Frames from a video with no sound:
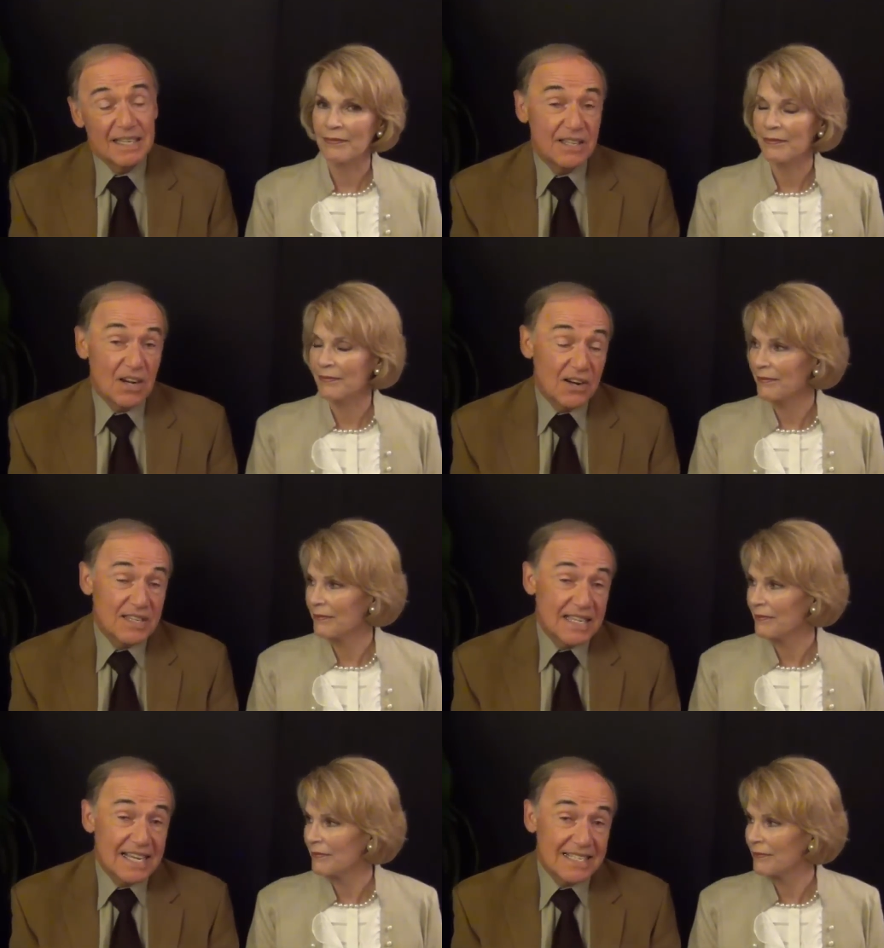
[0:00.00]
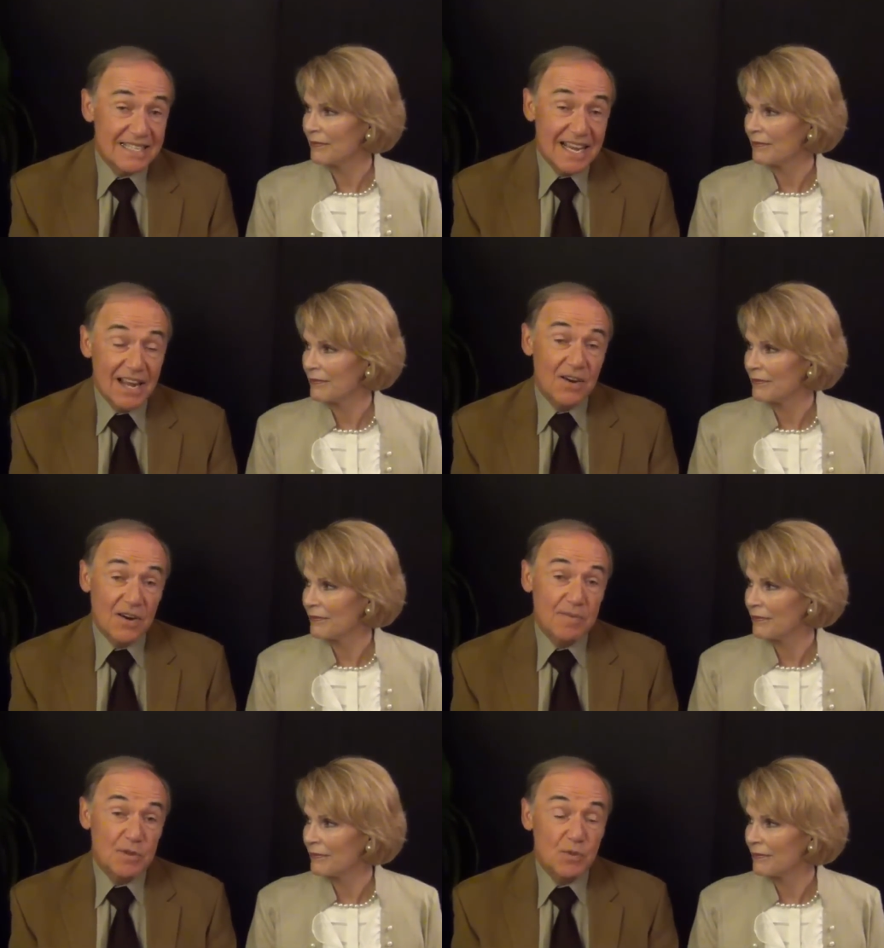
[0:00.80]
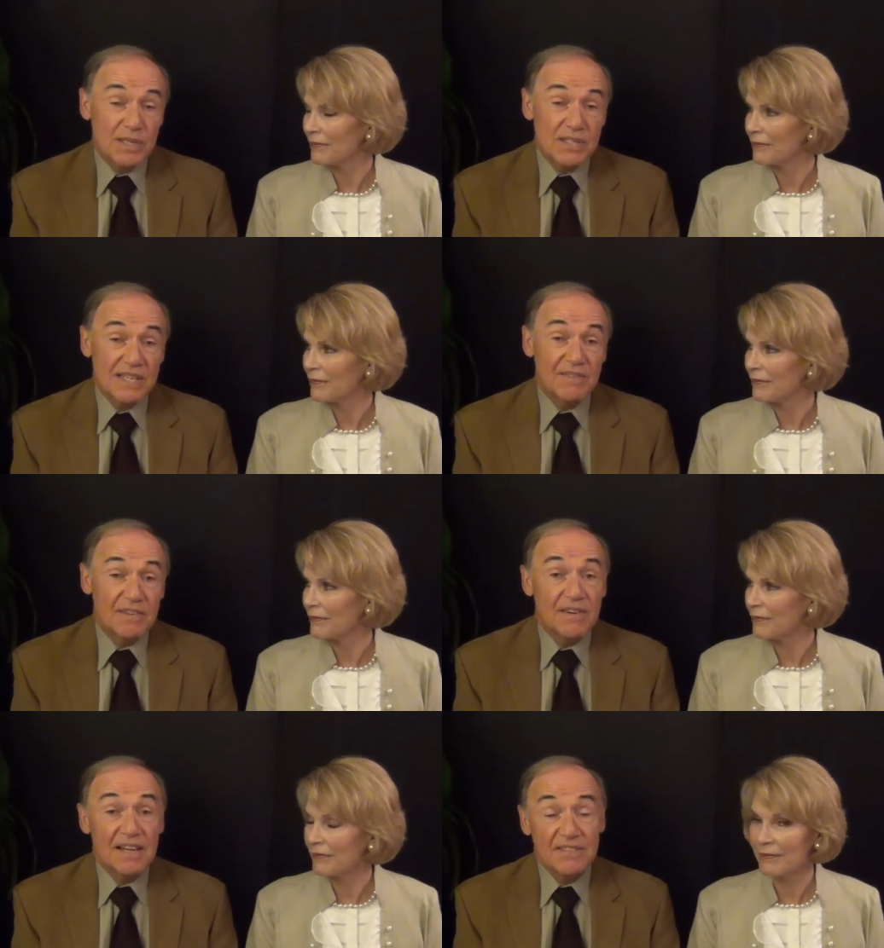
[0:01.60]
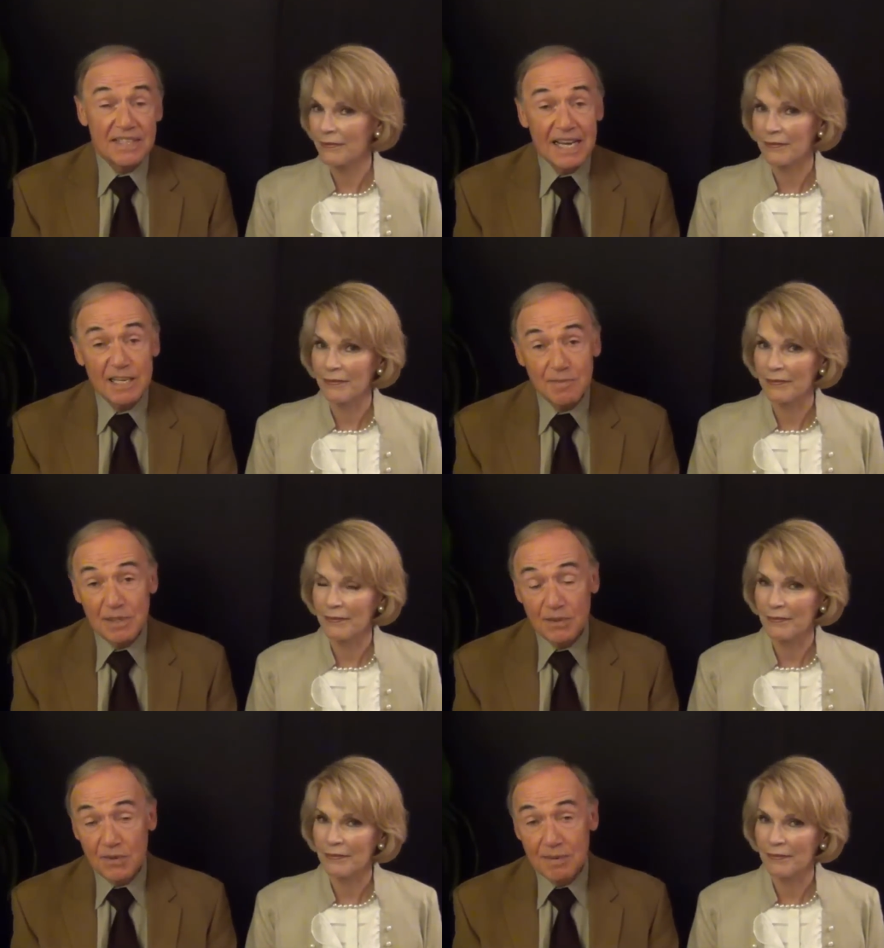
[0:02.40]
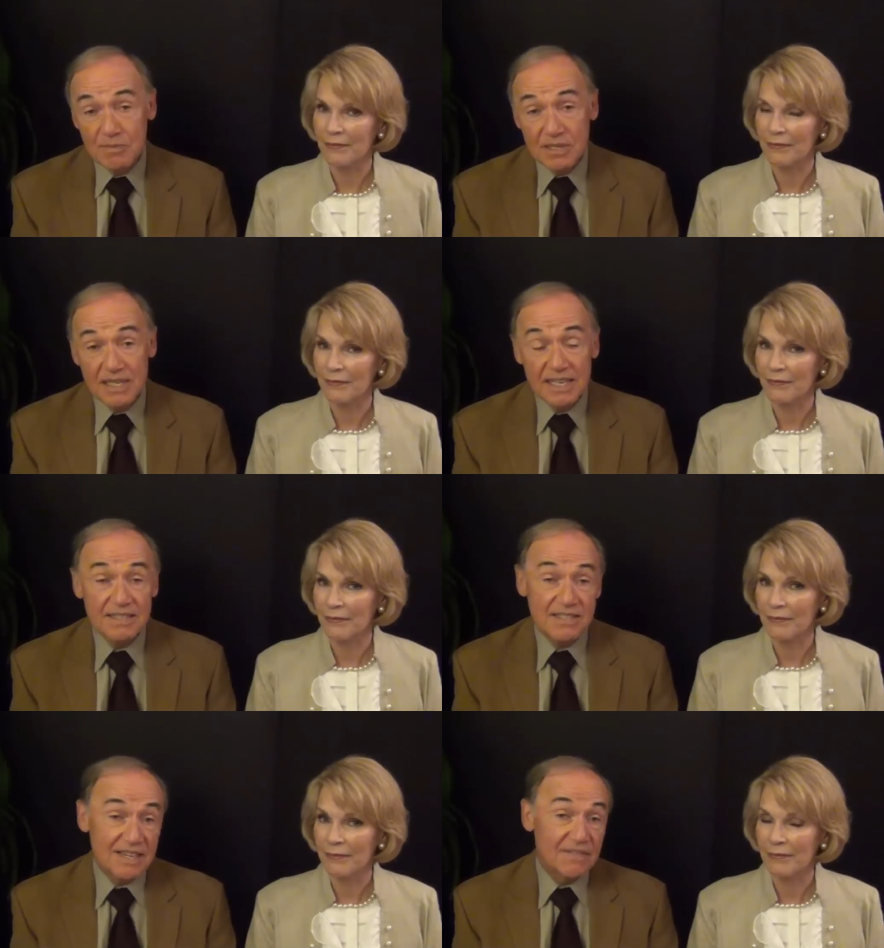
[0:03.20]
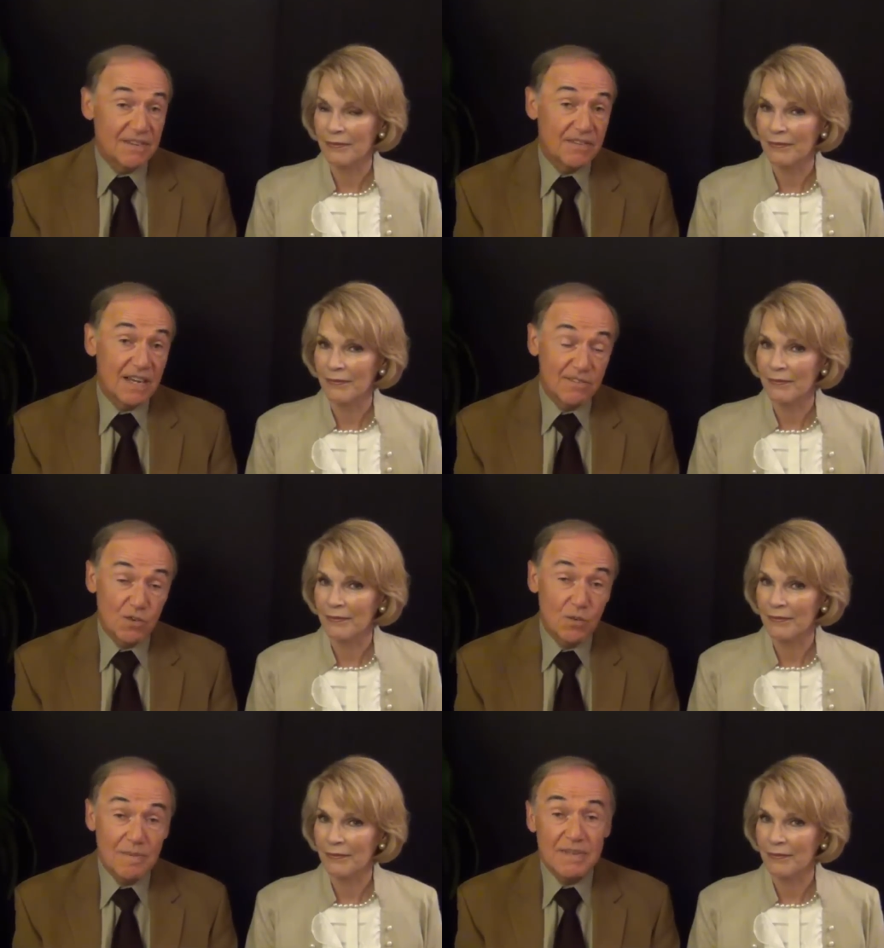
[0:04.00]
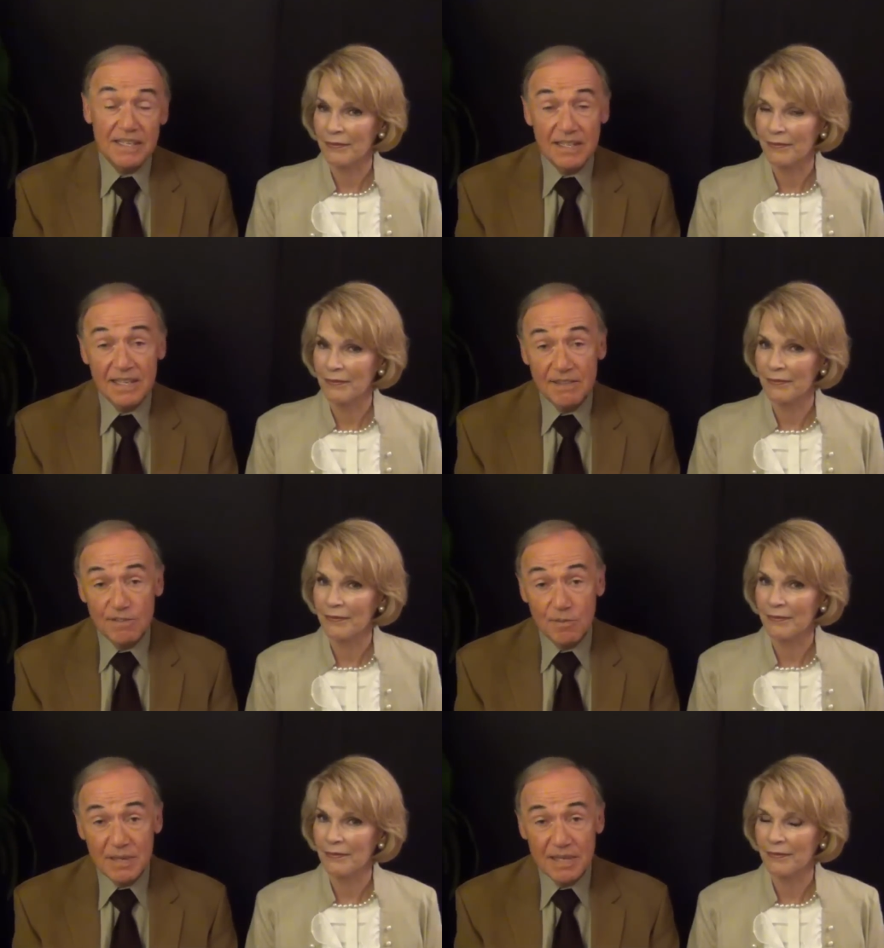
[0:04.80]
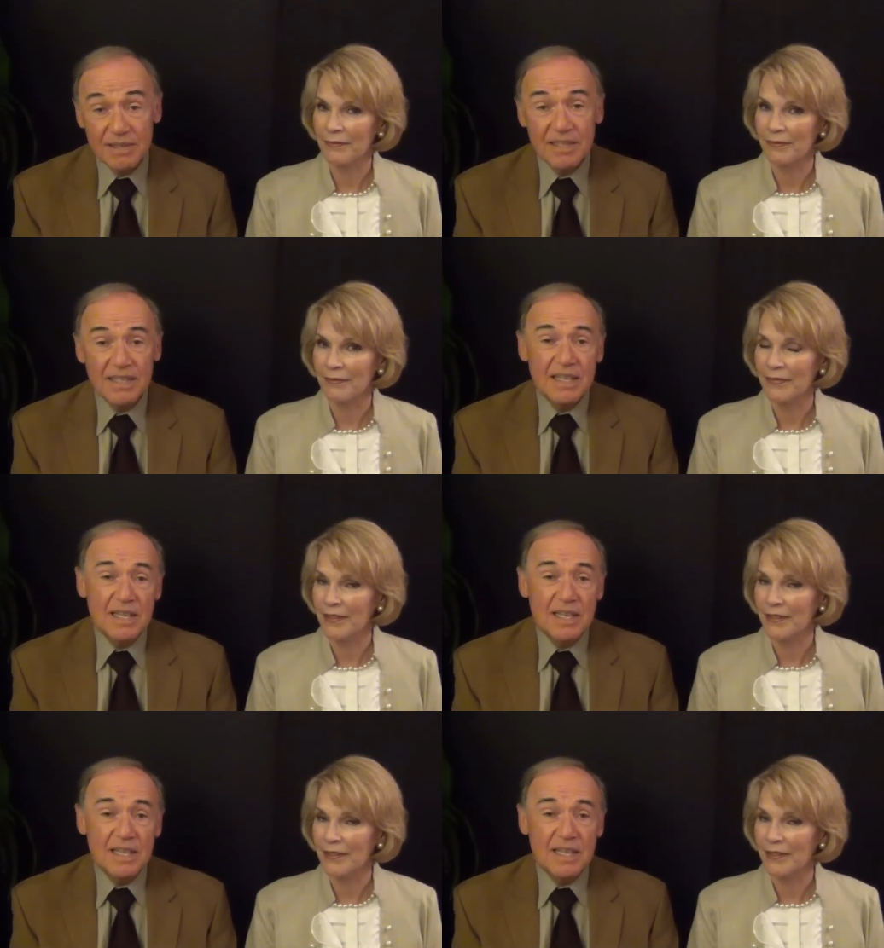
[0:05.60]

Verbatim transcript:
Speaker 1: The RDAs now are between 75 and 90 milligrams a day, 75 for women and 90 for men.